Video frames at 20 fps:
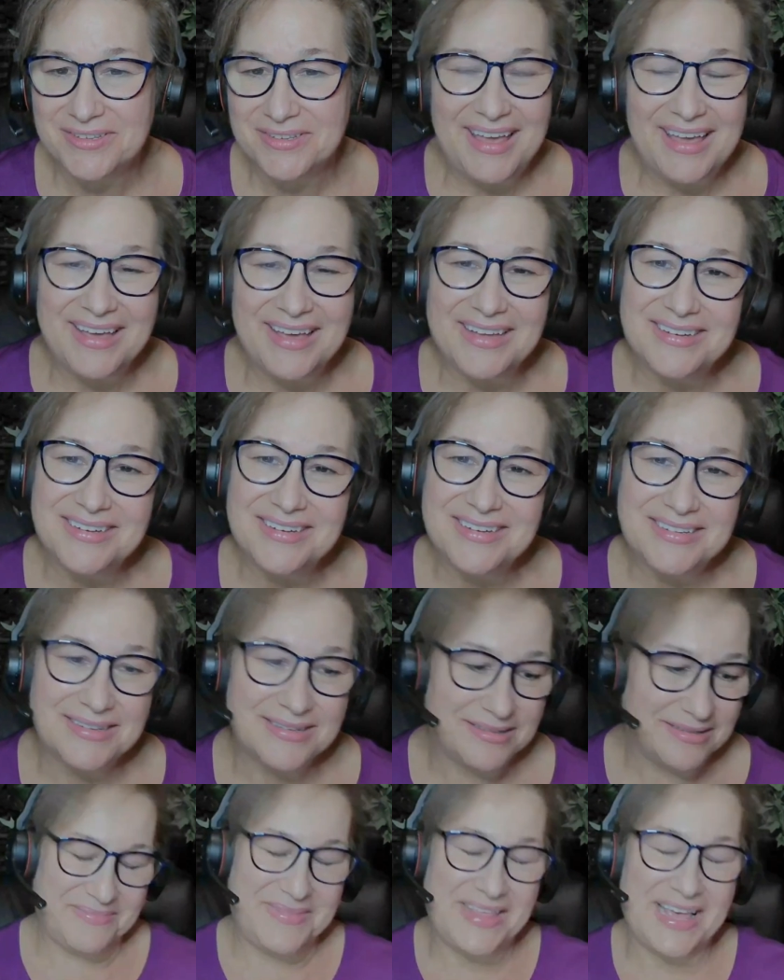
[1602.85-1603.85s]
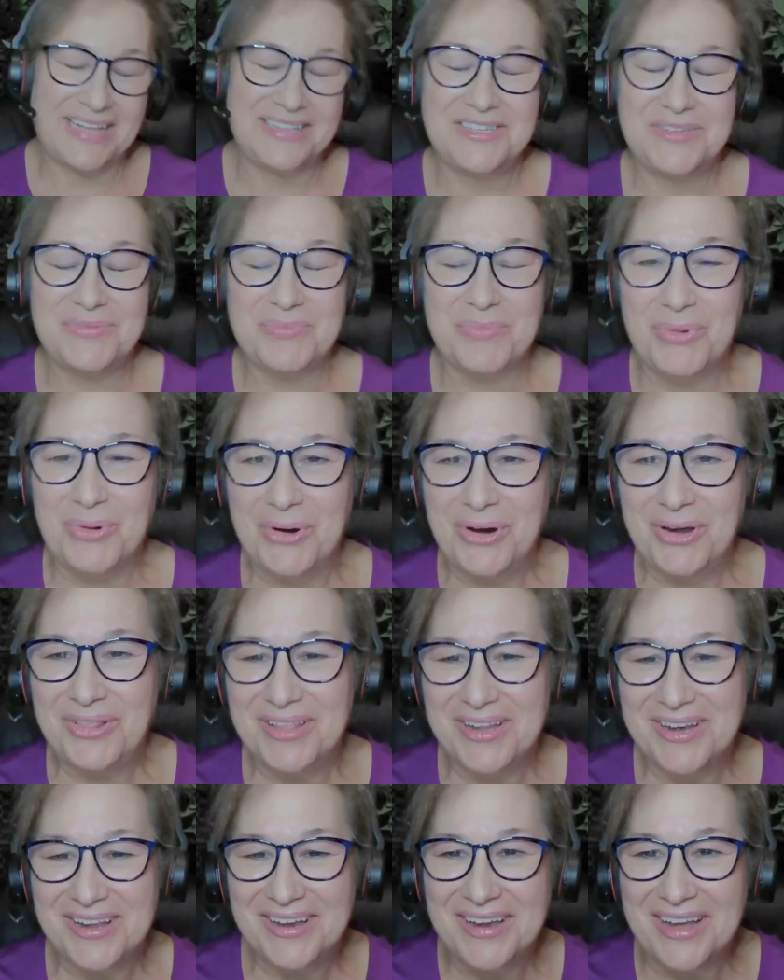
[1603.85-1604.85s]
And that's more
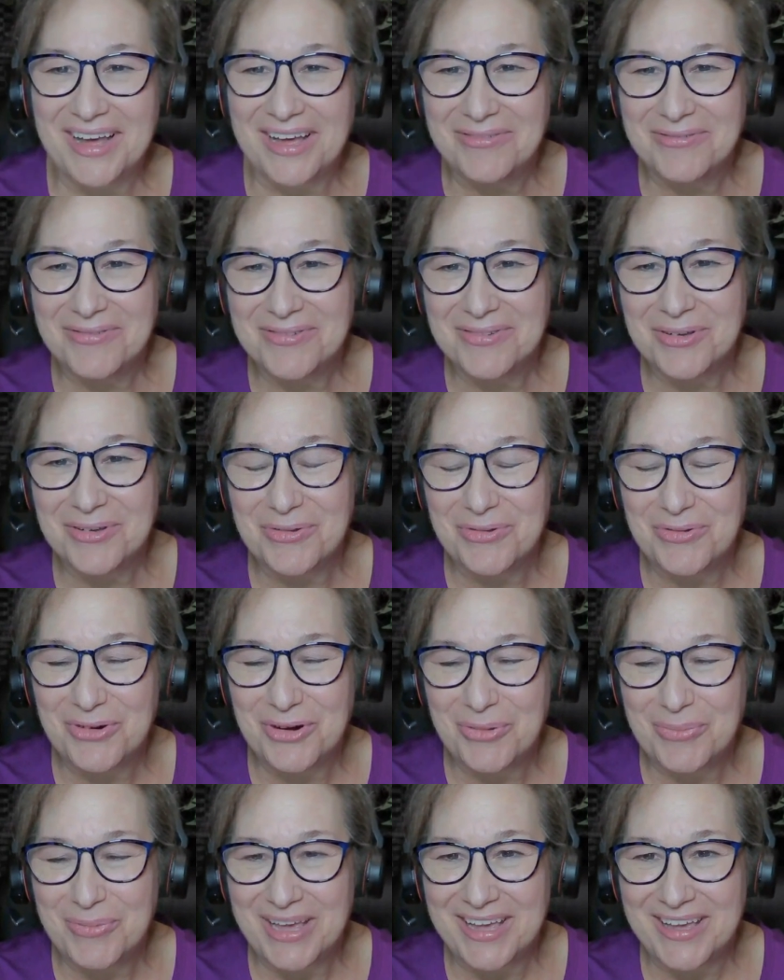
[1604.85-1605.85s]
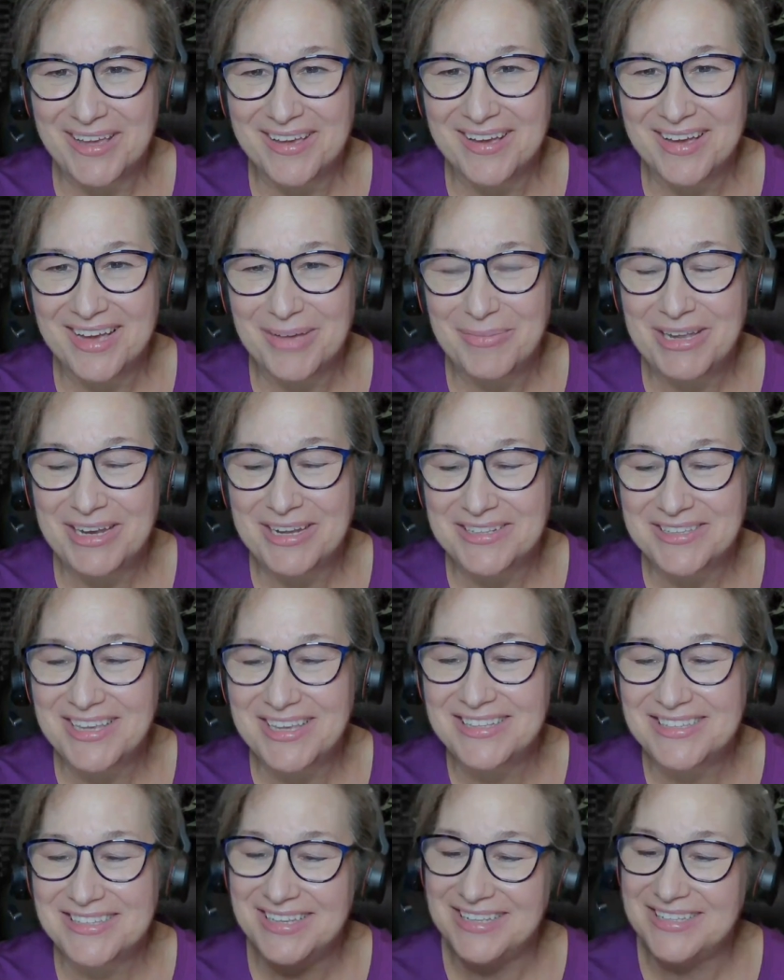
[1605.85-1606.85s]
than enough for me. I mean,
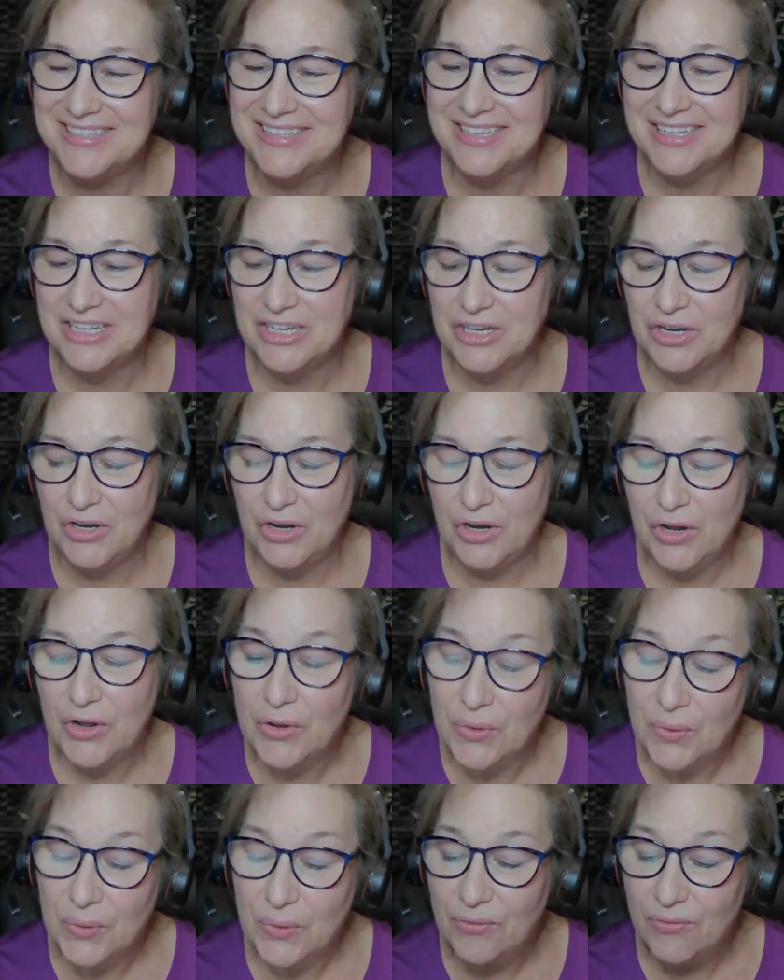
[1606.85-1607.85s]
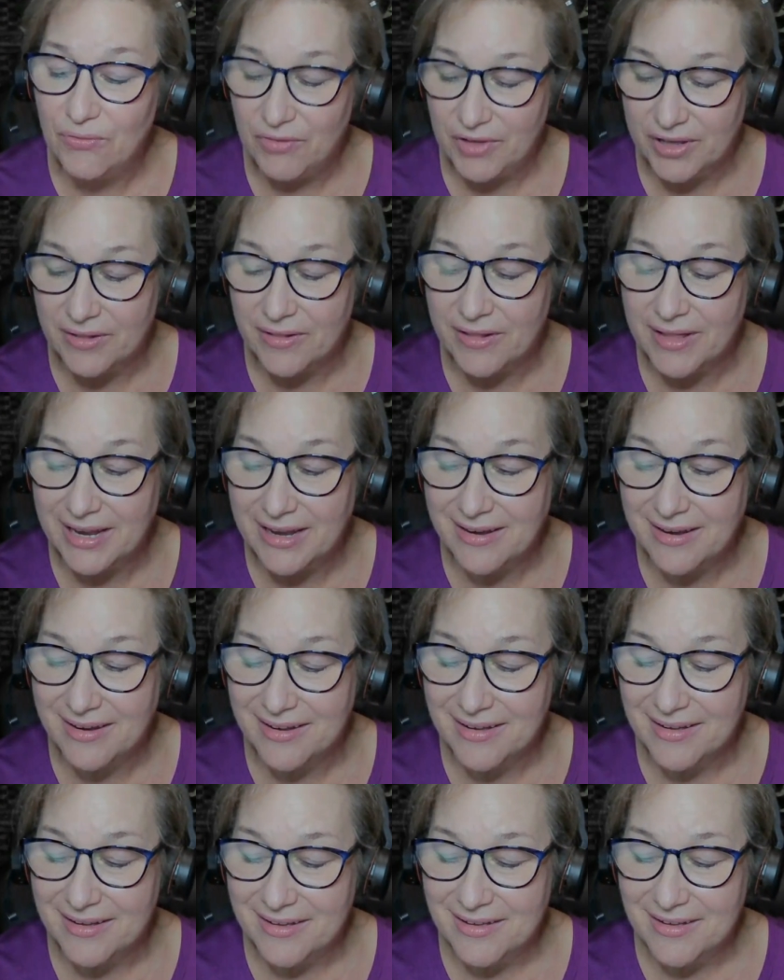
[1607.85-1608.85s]
it's a new feeling,
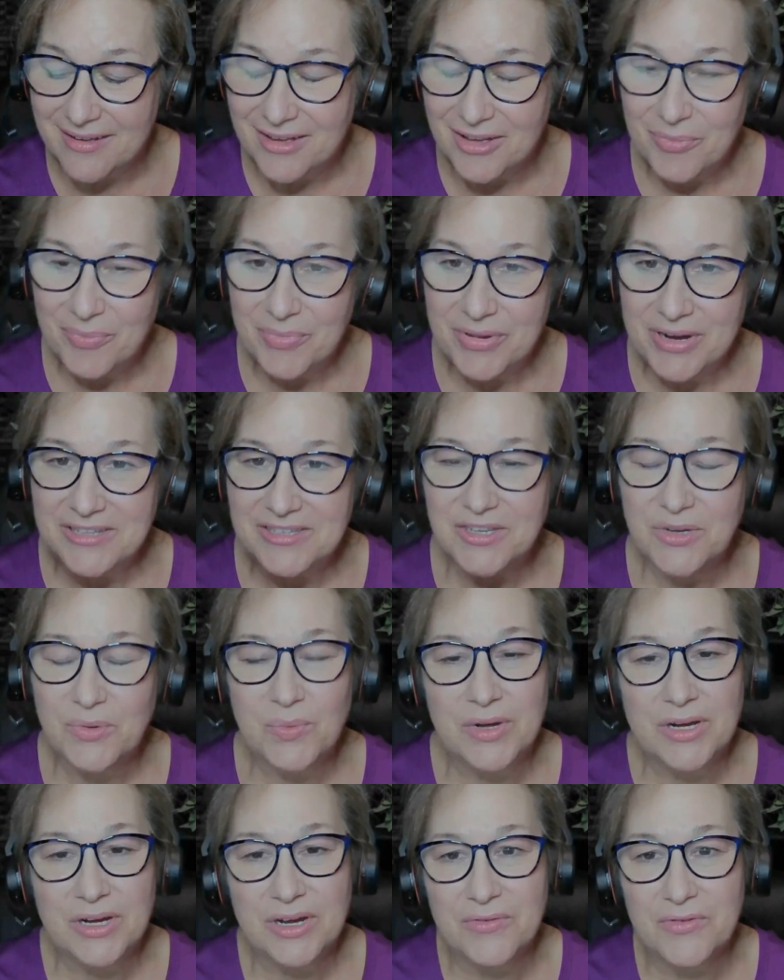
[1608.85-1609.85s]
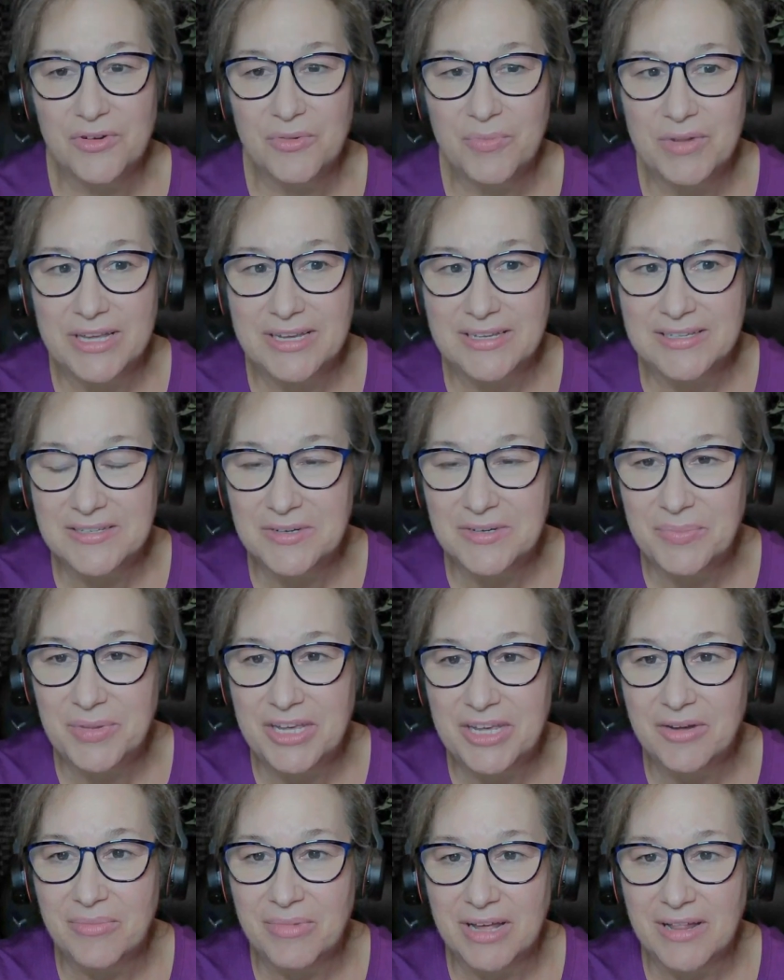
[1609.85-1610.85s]
but it's a wonderful place to
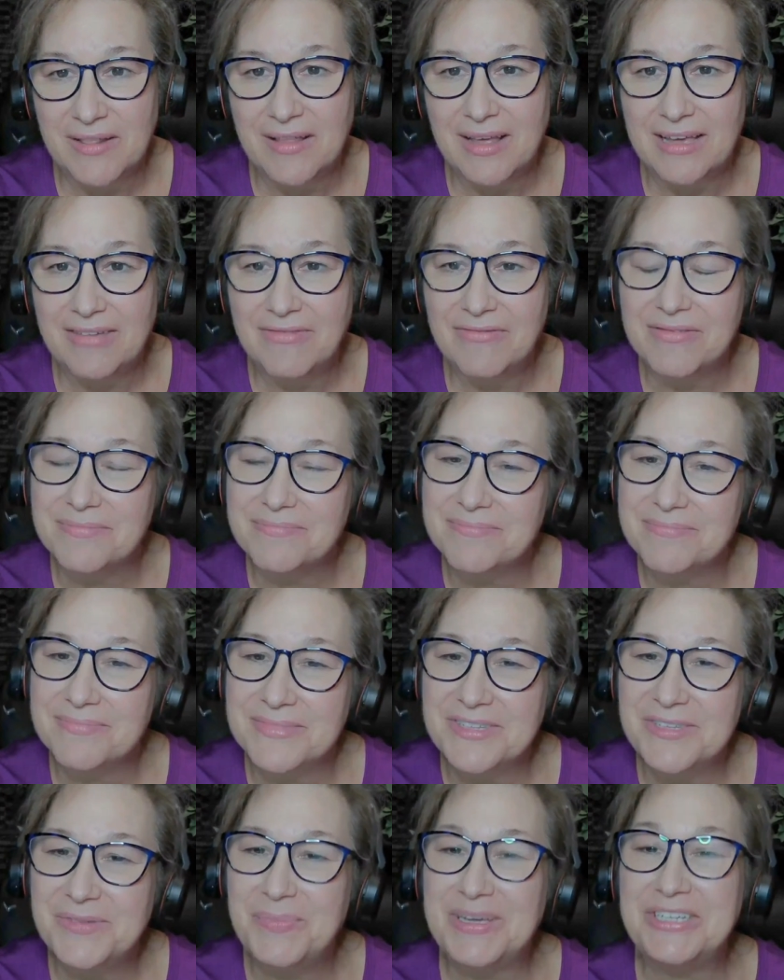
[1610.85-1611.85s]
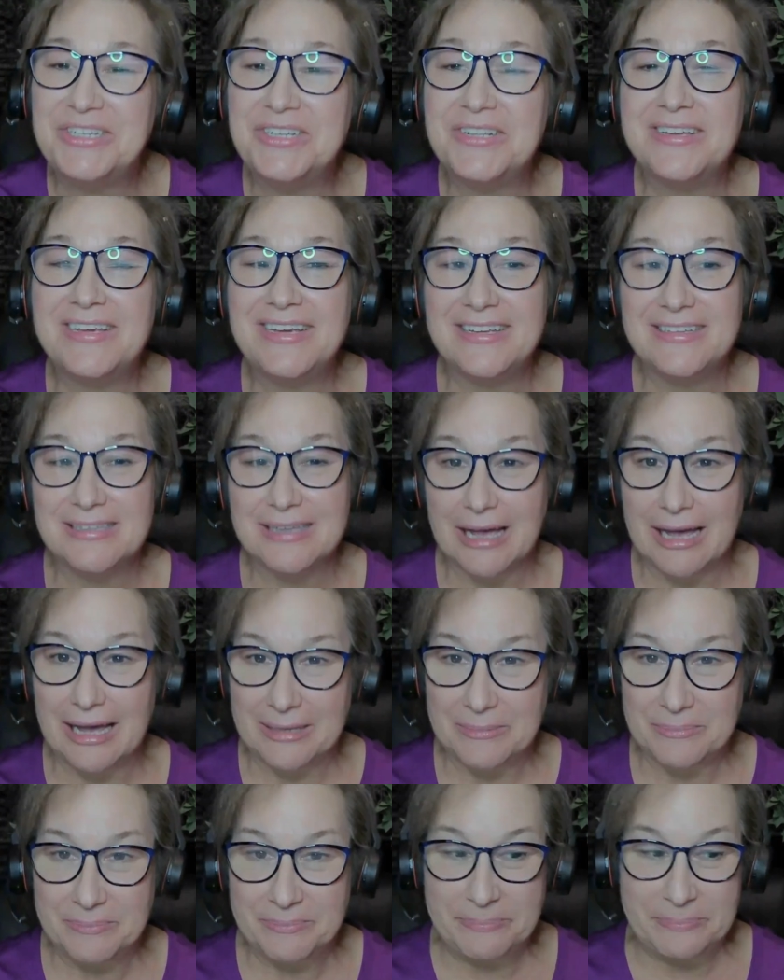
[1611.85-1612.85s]
be in my life, especially as
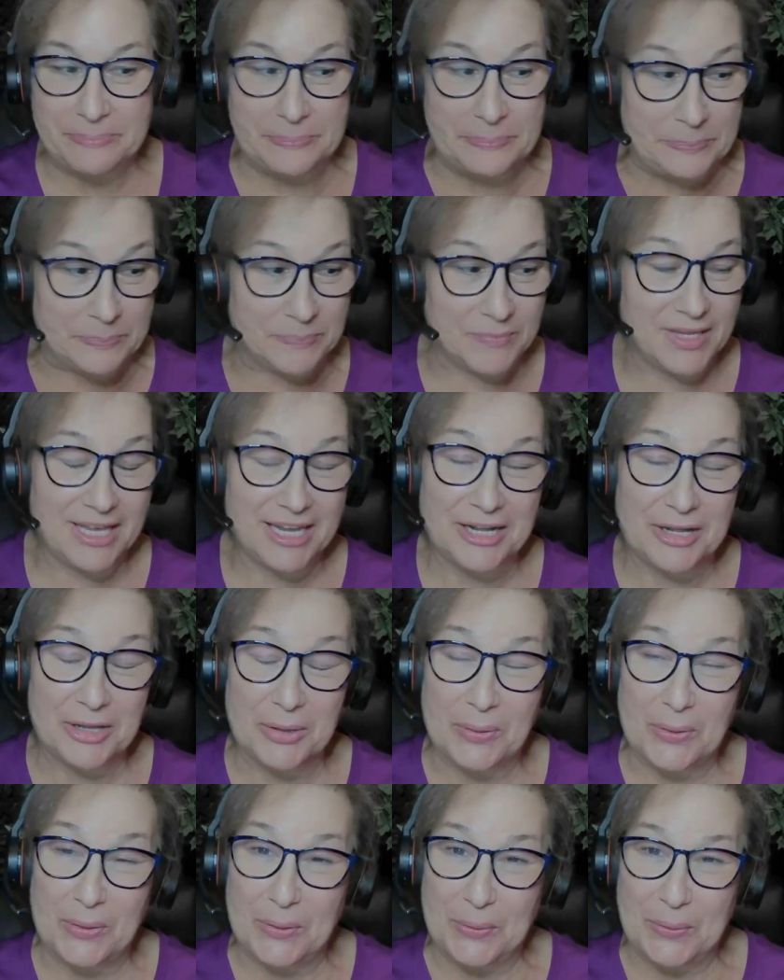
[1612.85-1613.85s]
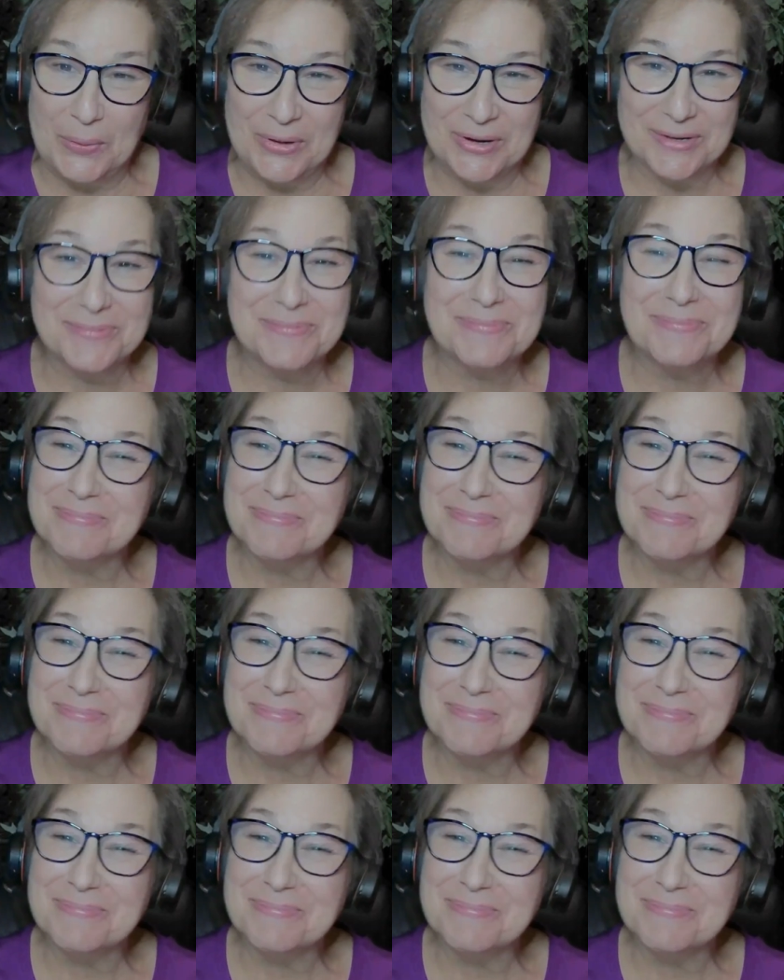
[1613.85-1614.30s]
I get a little older.